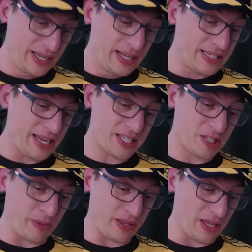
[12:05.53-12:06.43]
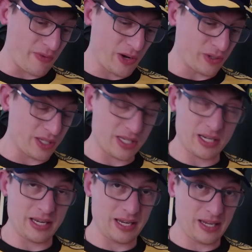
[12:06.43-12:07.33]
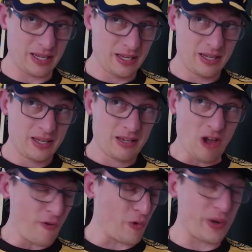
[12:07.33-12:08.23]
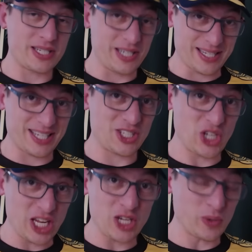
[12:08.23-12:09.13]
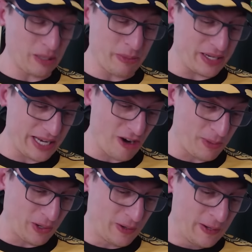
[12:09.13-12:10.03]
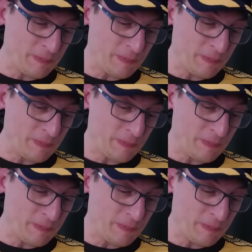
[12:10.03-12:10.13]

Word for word: tests, but their record in Sydney over recent years has genuinely been terrible.